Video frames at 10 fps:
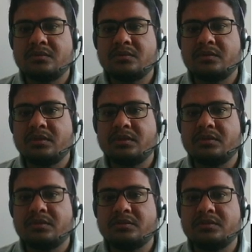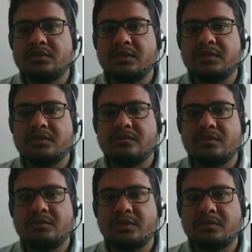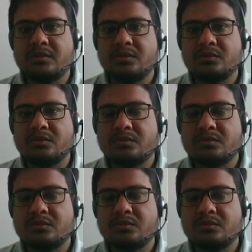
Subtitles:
here z will be equal to,